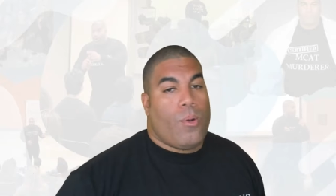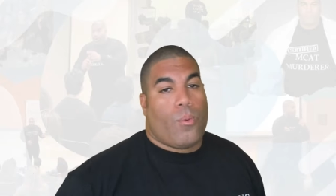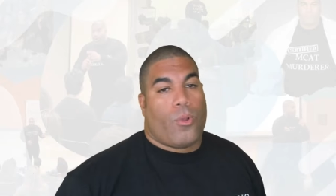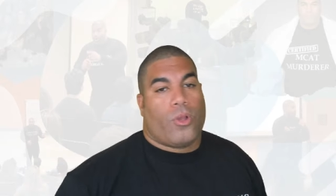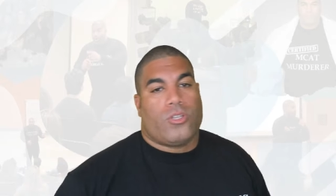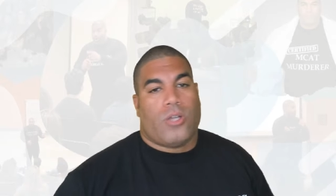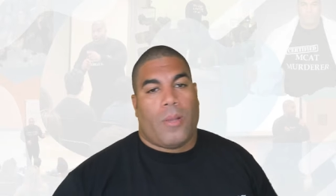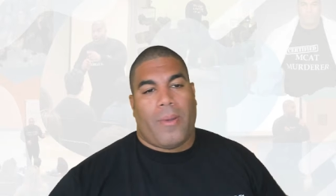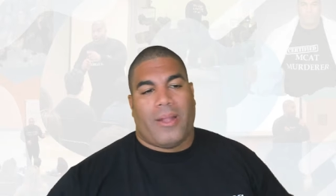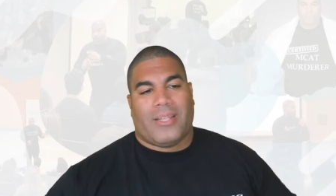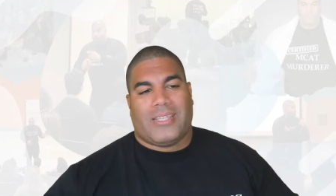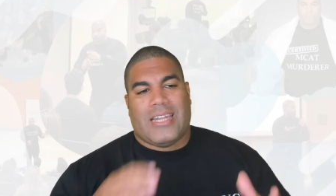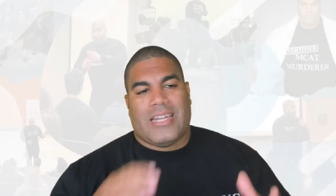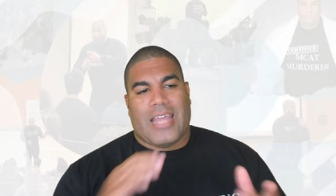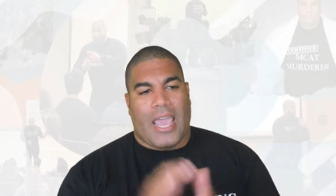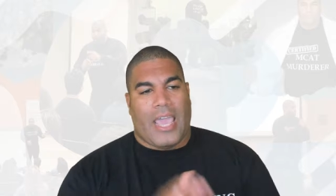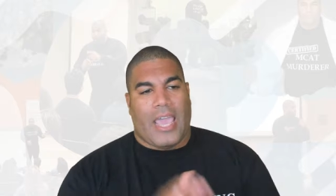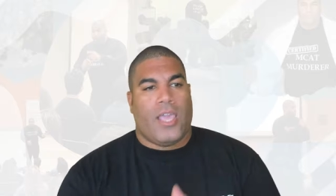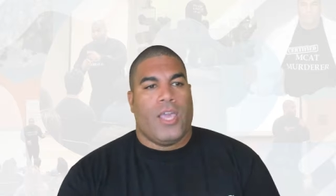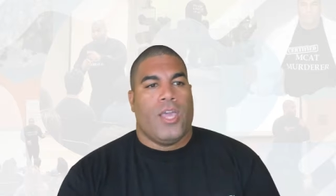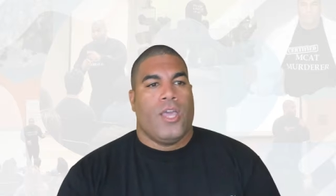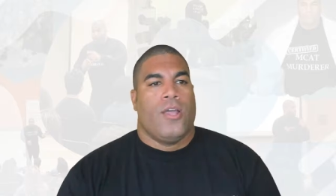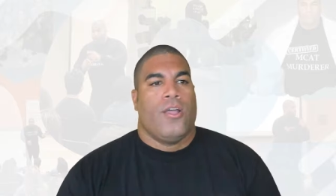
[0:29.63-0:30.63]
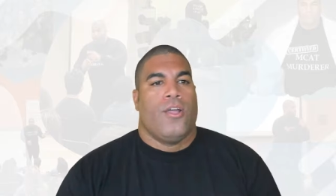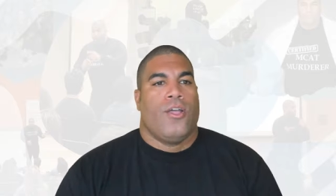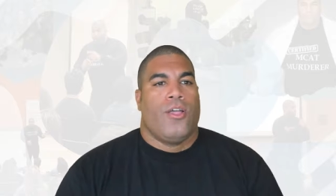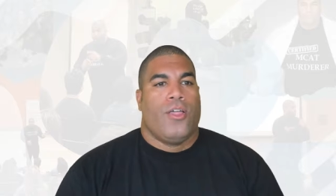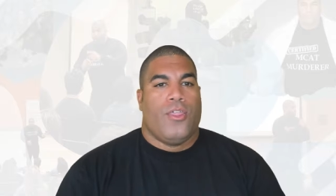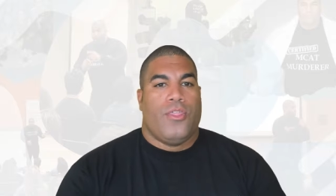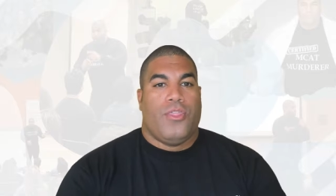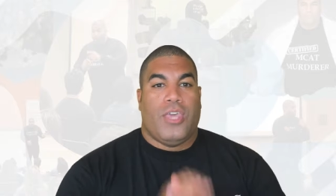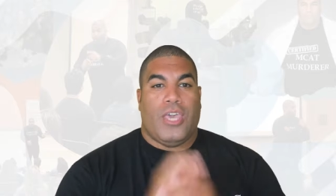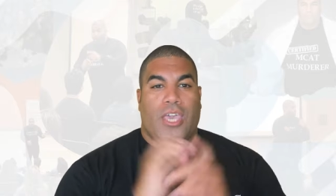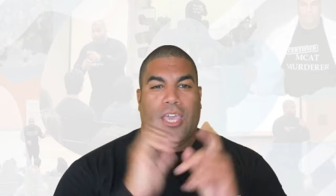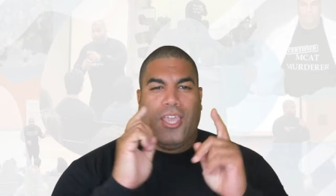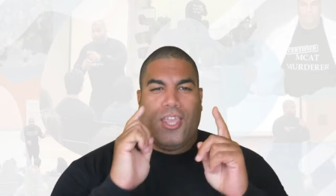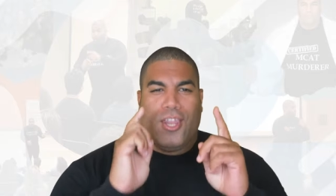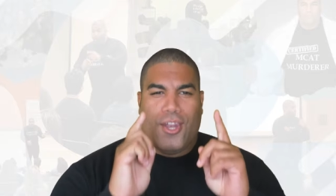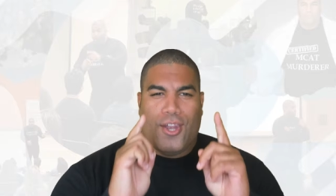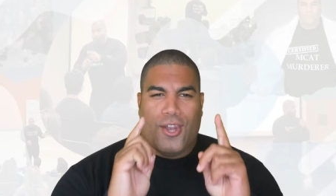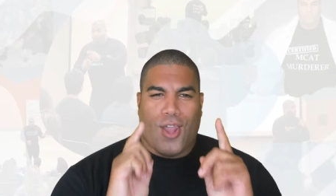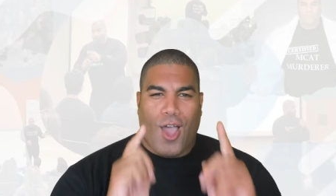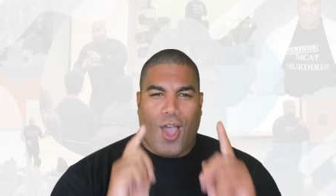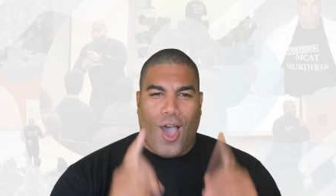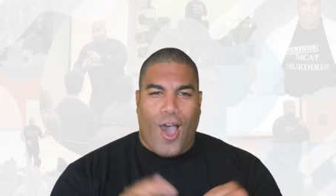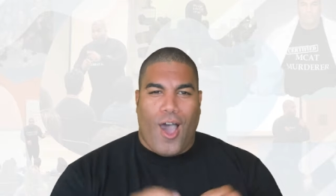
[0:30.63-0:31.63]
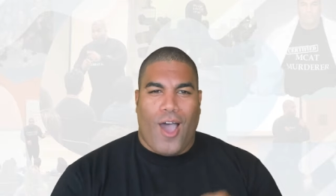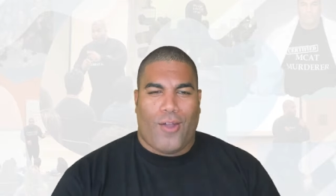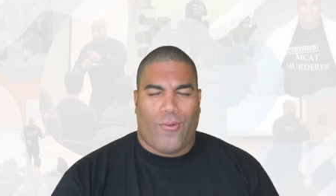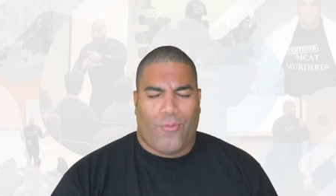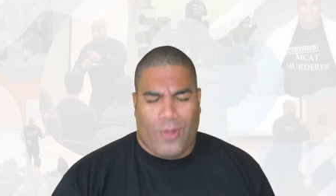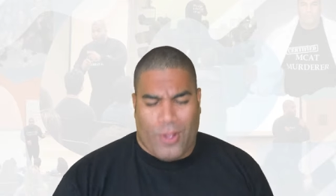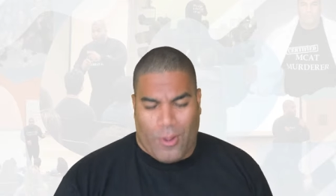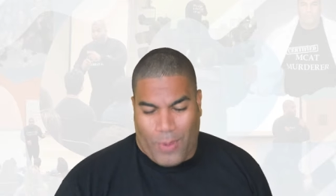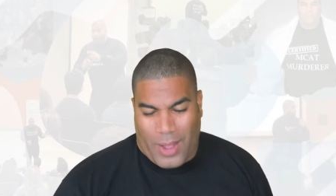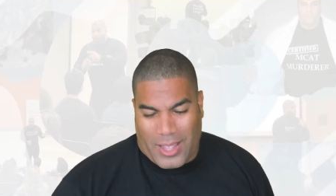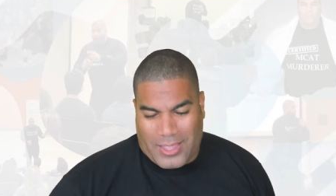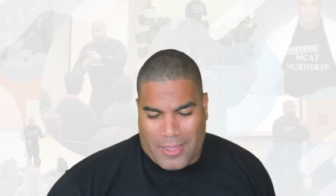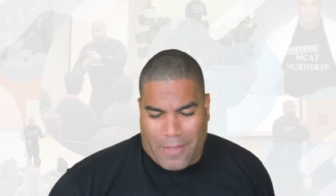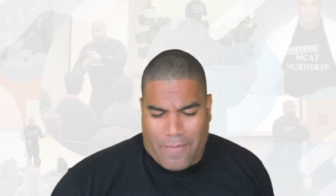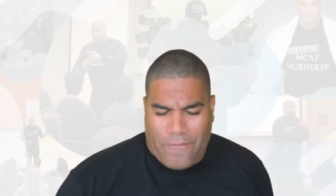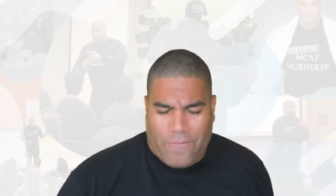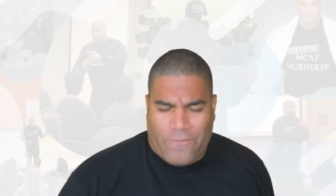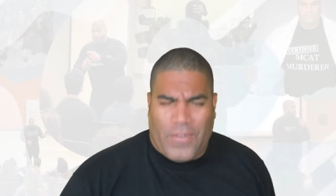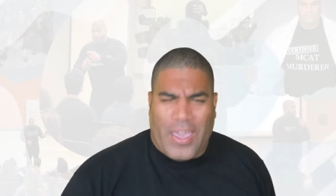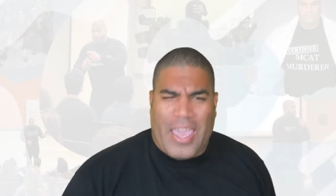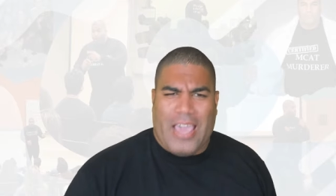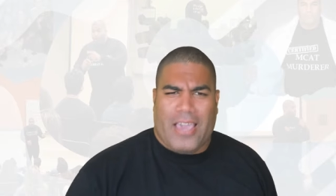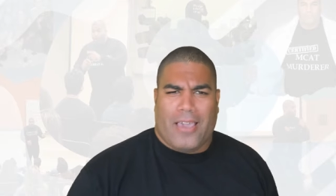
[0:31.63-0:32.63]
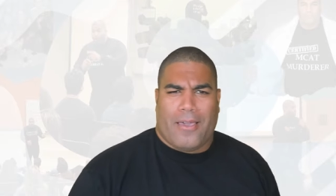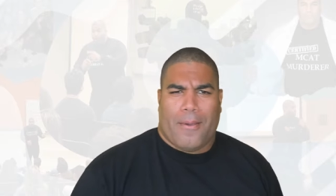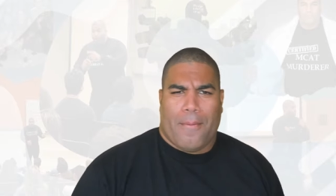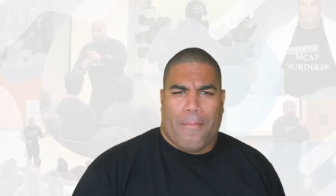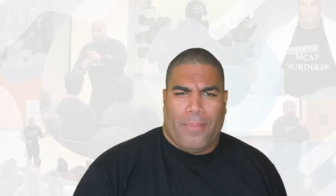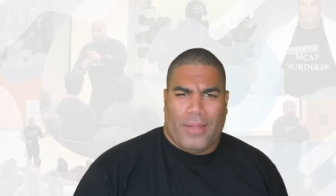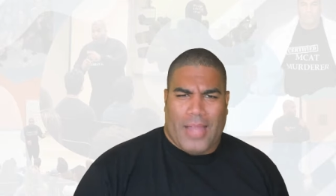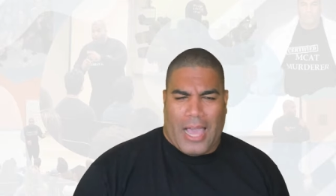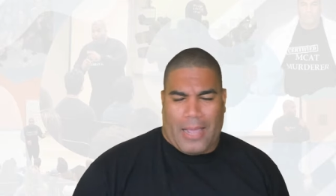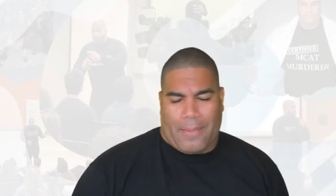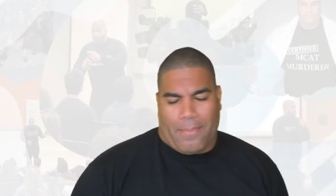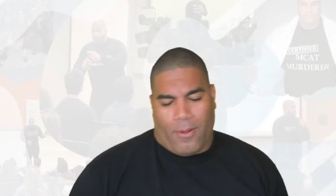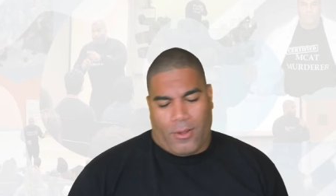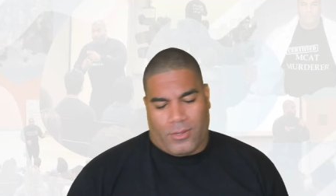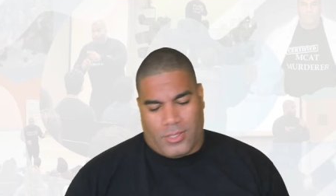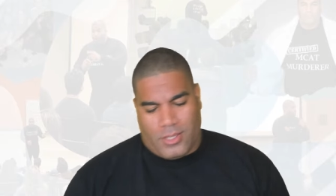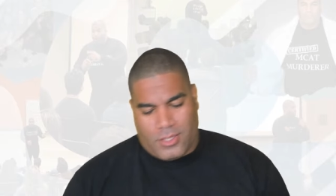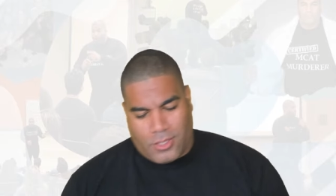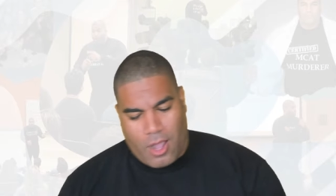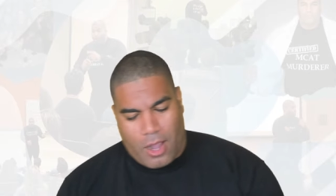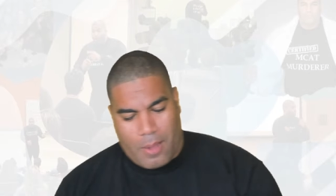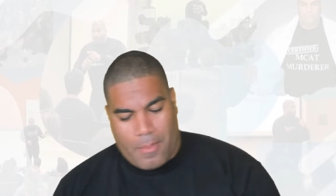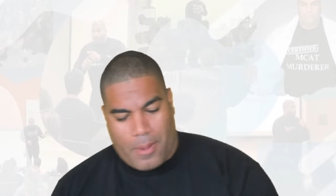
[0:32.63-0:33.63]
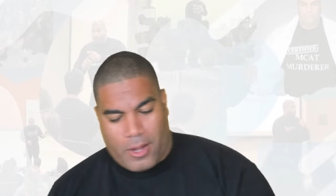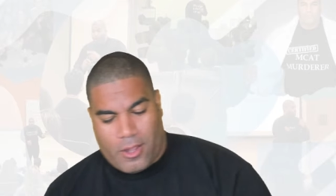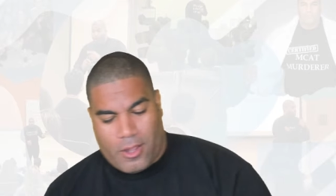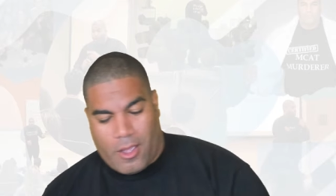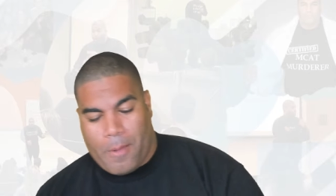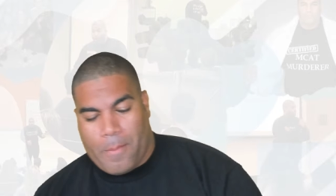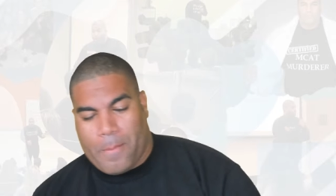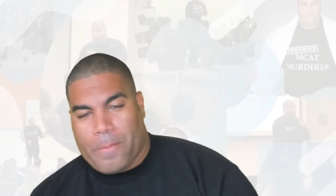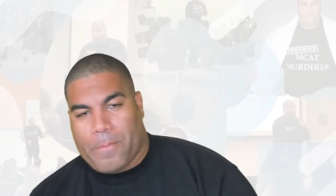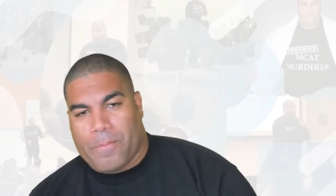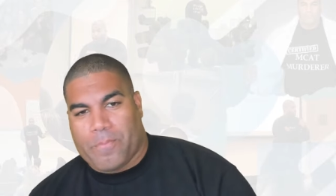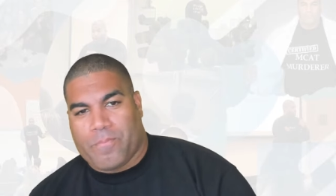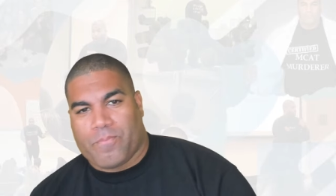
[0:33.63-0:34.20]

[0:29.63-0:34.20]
We're gonna talk about today the non-real, right? The fake black person. Let's talk about it, y'all.